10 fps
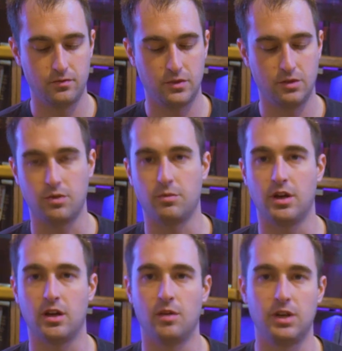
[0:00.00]
with my
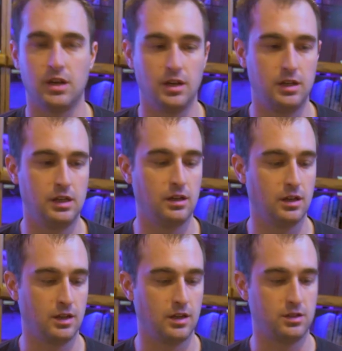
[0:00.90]
company ID,
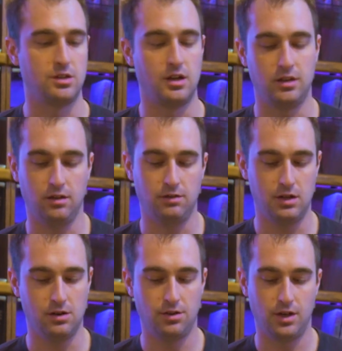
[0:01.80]
and that does not live in
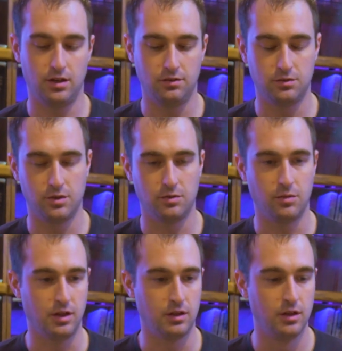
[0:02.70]
here. That lives with
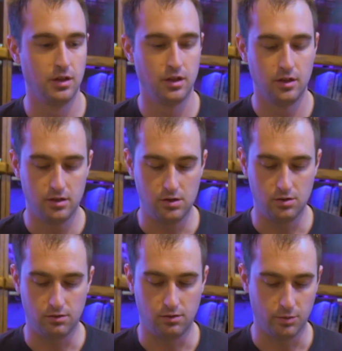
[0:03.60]
my
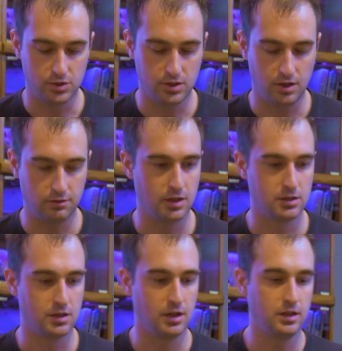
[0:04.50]
uniform stuff, so that's
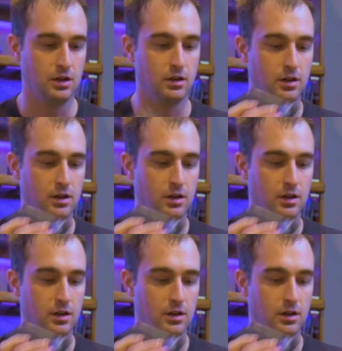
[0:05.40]
not here.